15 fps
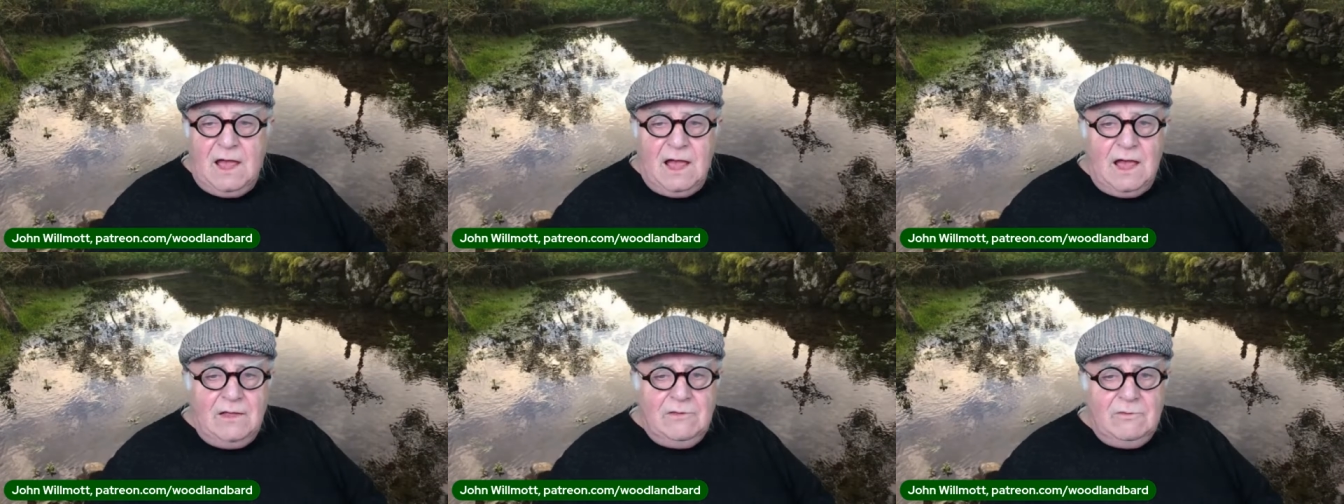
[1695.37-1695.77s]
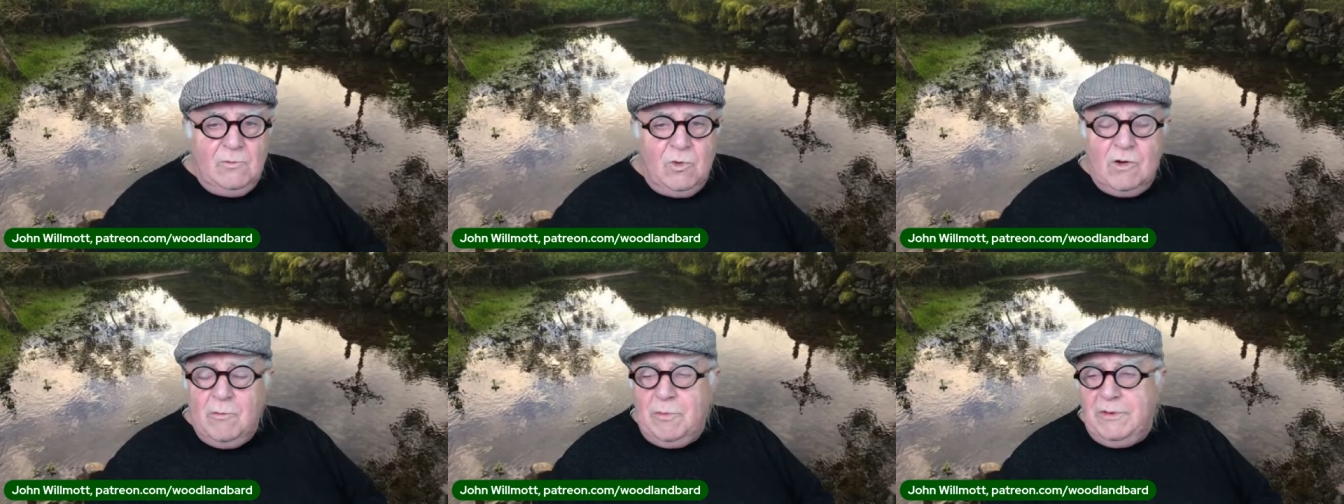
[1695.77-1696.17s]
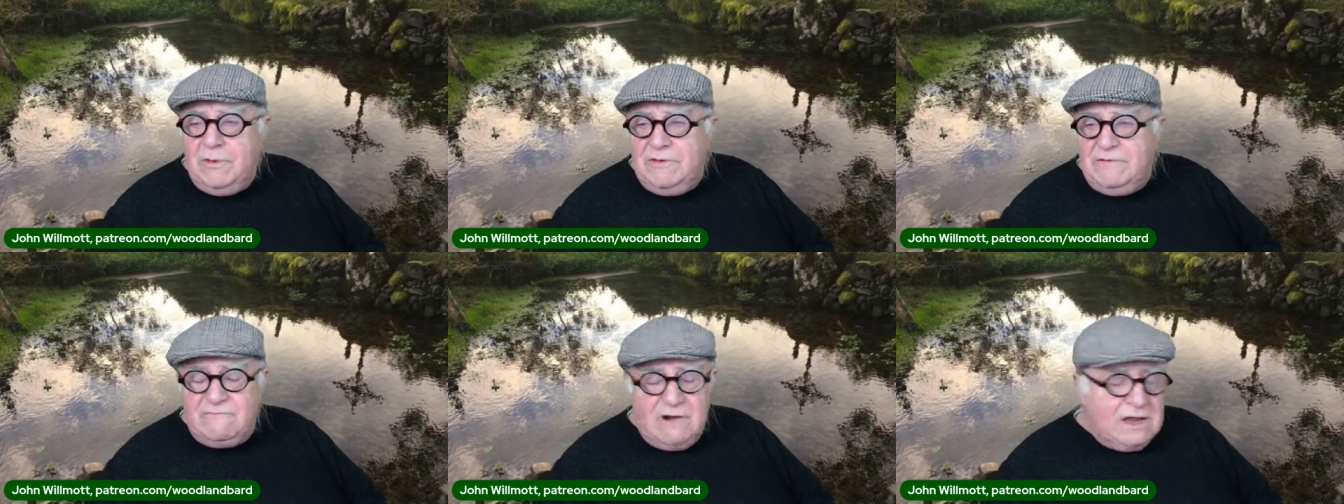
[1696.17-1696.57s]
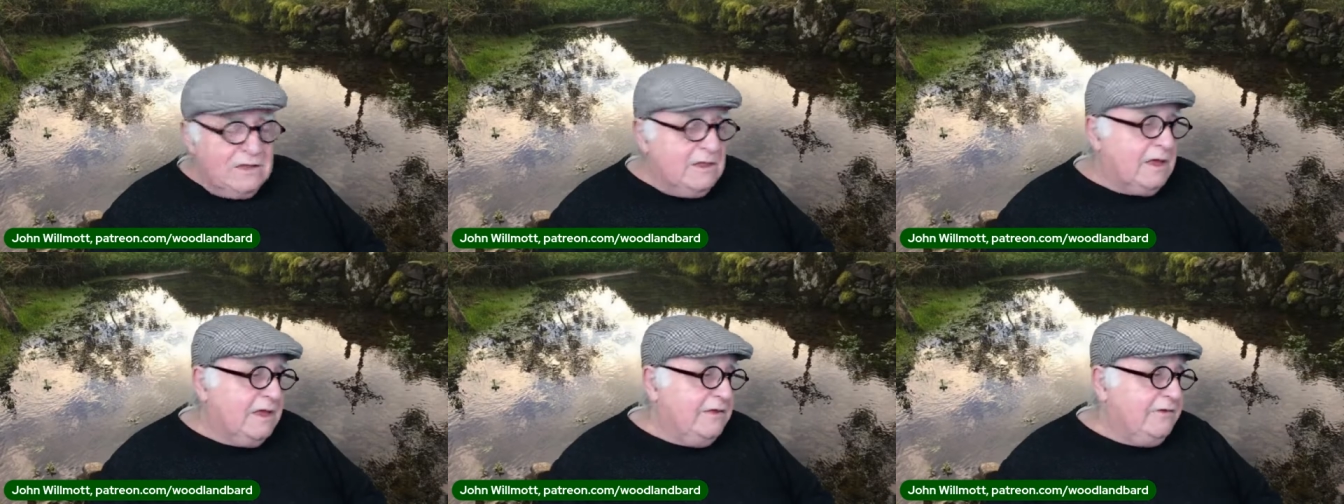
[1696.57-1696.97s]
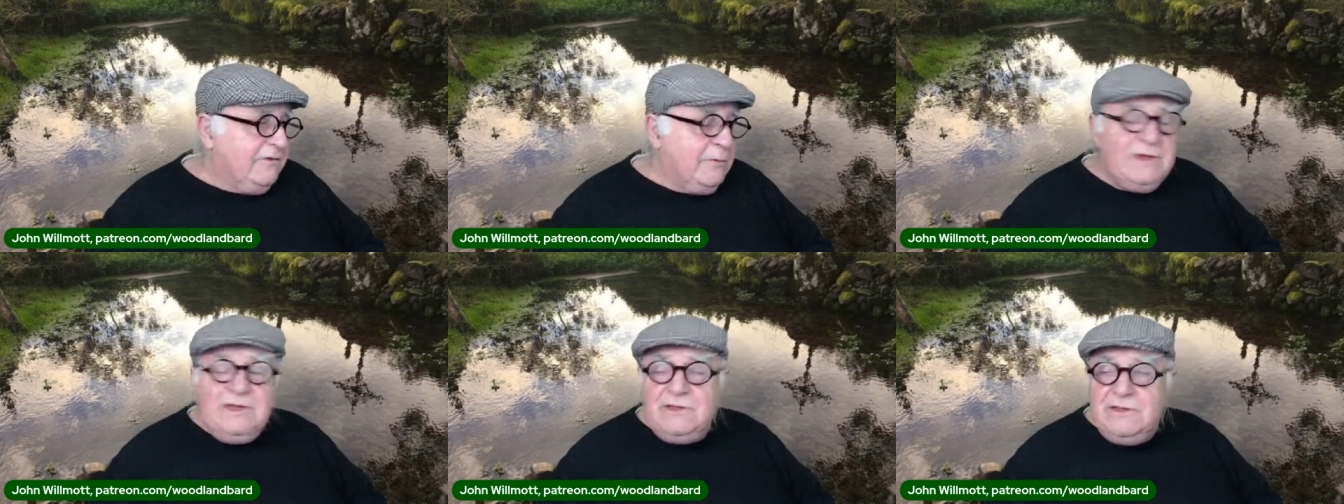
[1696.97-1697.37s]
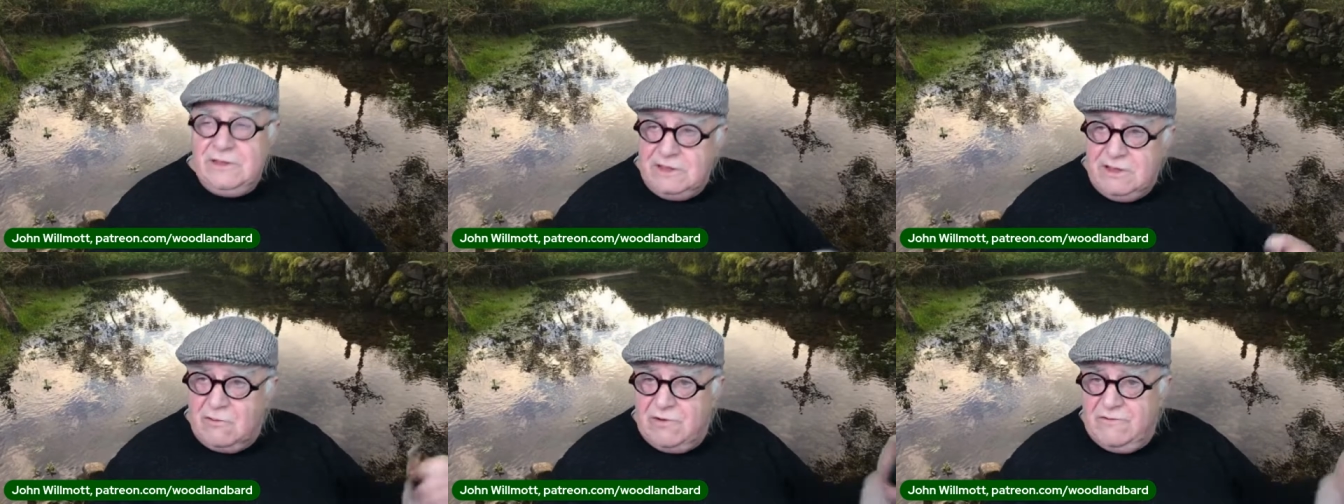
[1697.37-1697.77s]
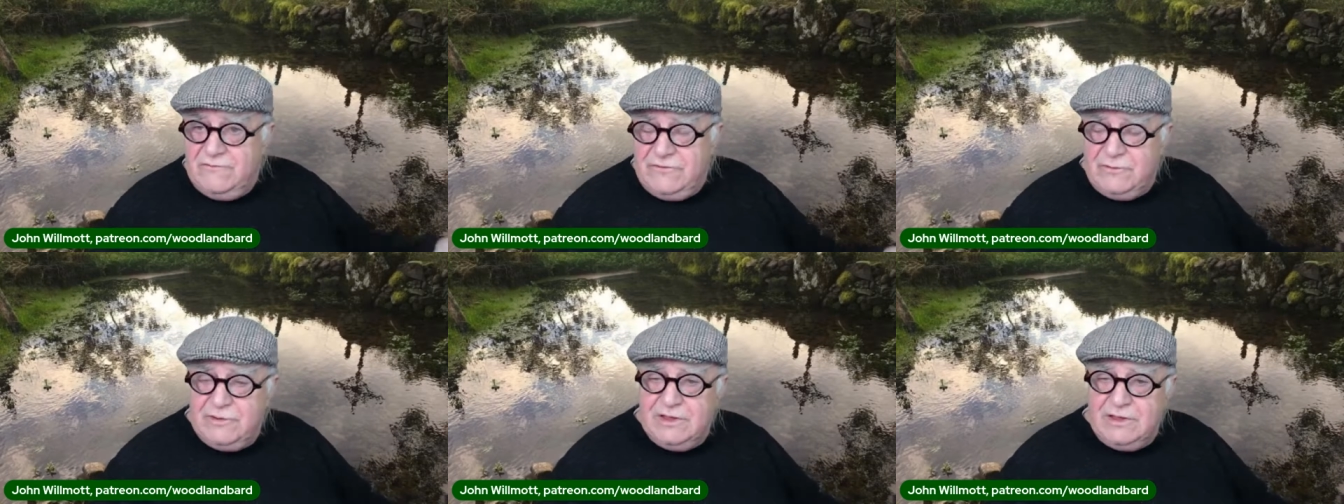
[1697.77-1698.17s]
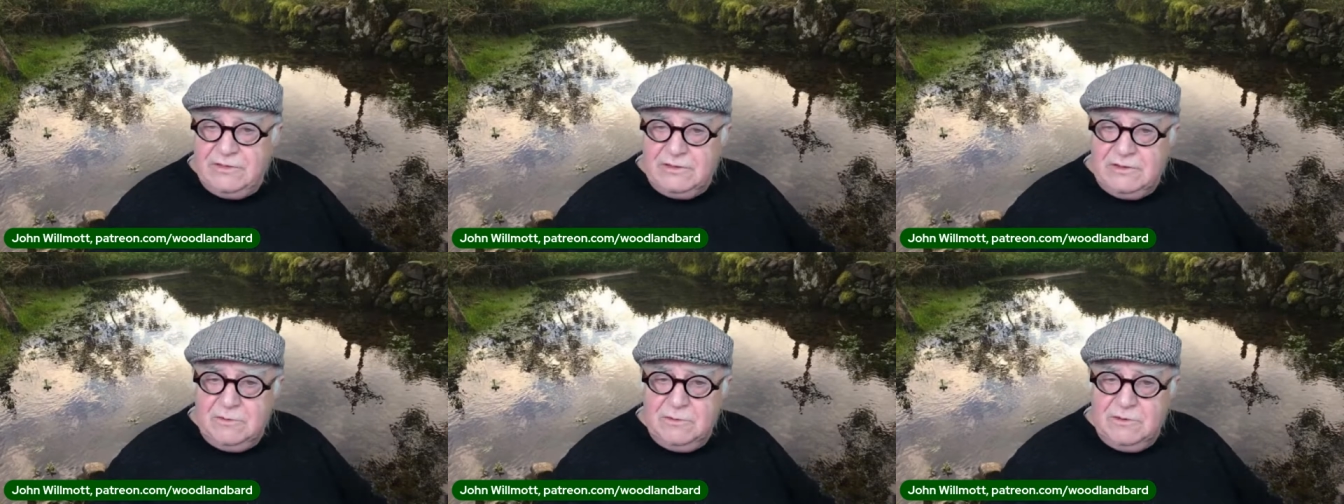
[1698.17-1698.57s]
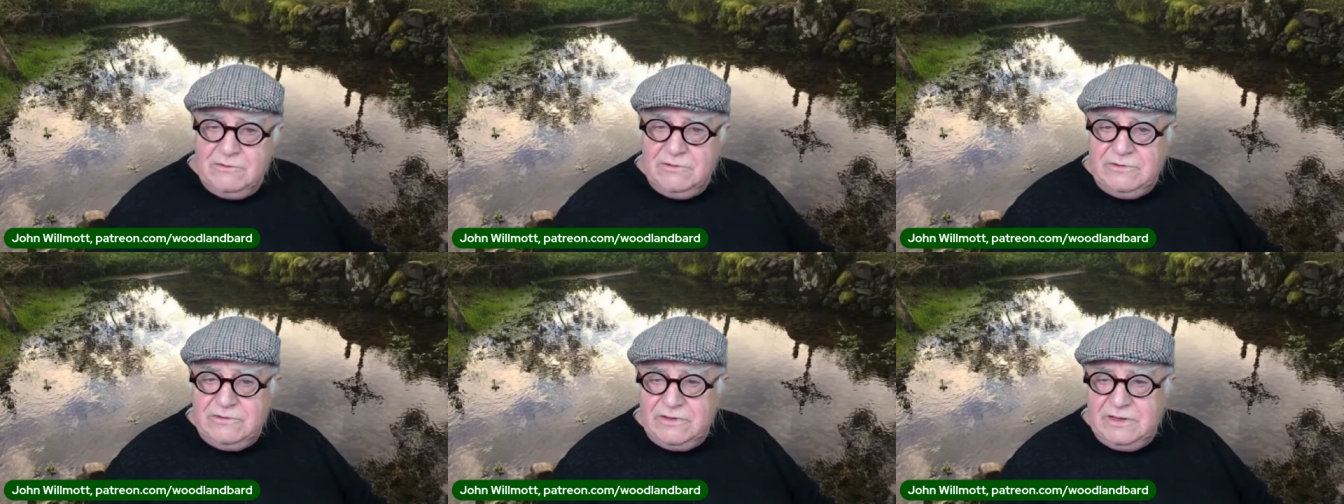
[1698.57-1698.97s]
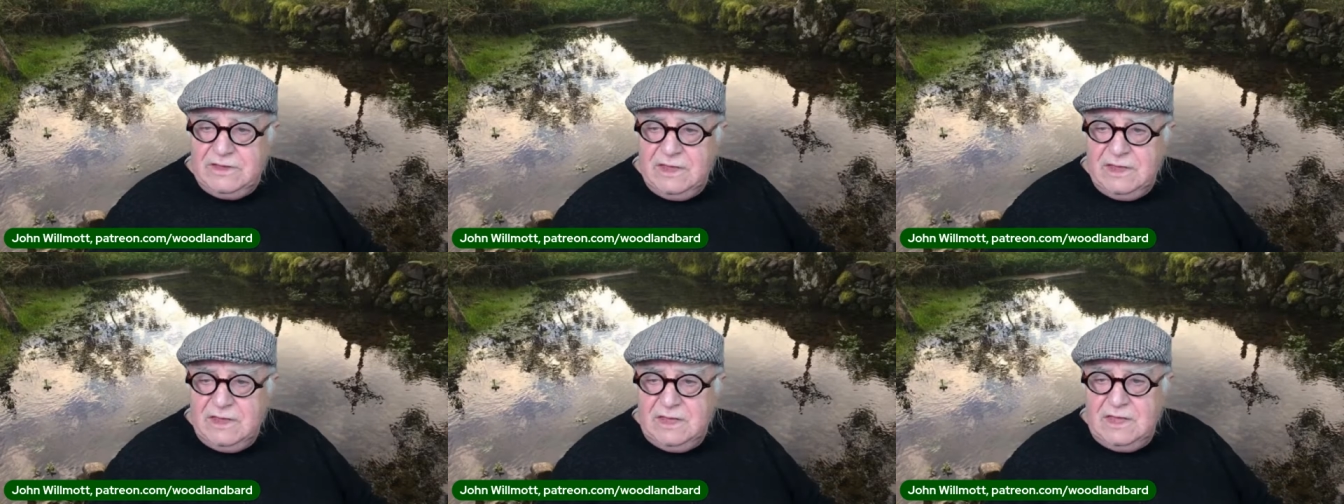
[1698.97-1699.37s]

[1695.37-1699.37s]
And what we recognized when you did go over to another community